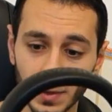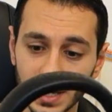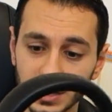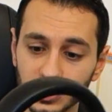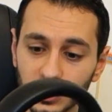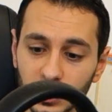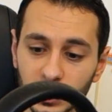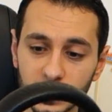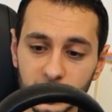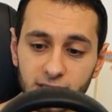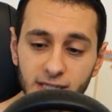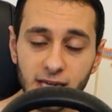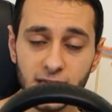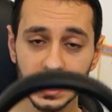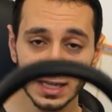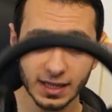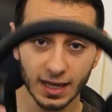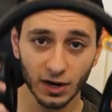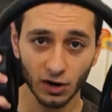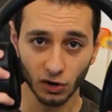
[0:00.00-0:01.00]
As you can
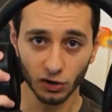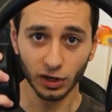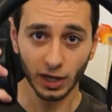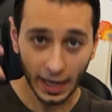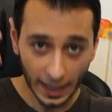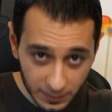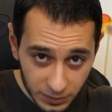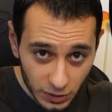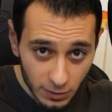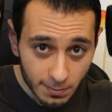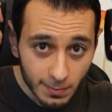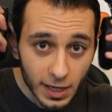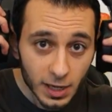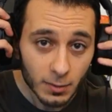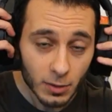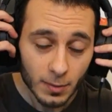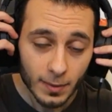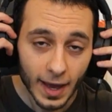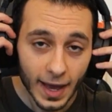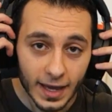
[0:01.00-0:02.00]
see, they're on the absolute
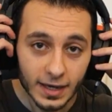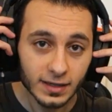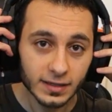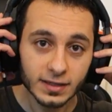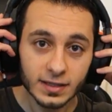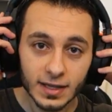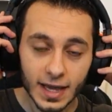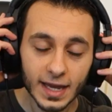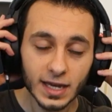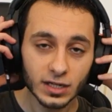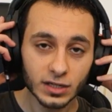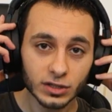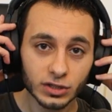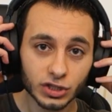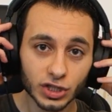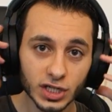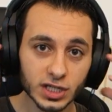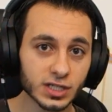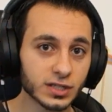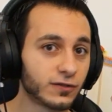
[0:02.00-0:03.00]
minimum and they
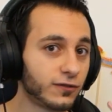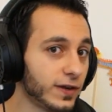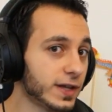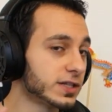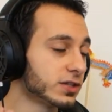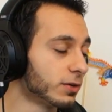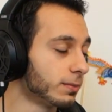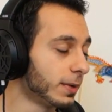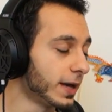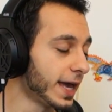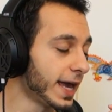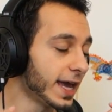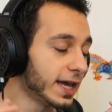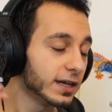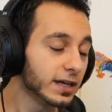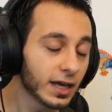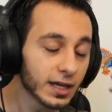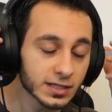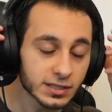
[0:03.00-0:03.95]
just fit on my head.